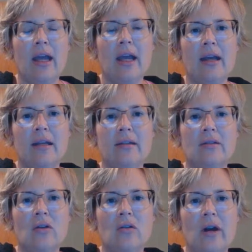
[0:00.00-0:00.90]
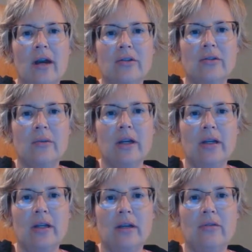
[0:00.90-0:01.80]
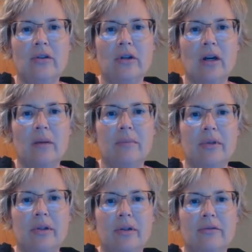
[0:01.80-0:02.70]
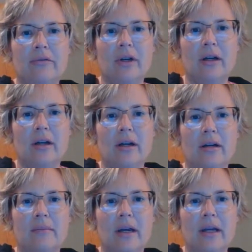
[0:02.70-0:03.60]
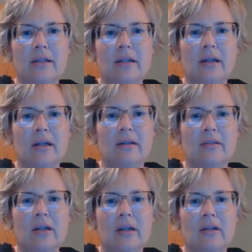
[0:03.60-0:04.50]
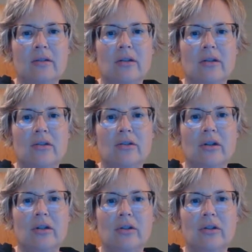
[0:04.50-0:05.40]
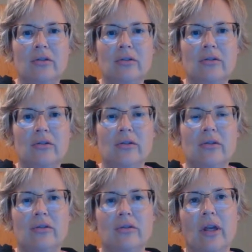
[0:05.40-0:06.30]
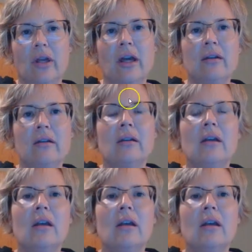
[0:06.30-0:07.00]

And so I just wanted to give you a couple of ideas, things that you can use to do that.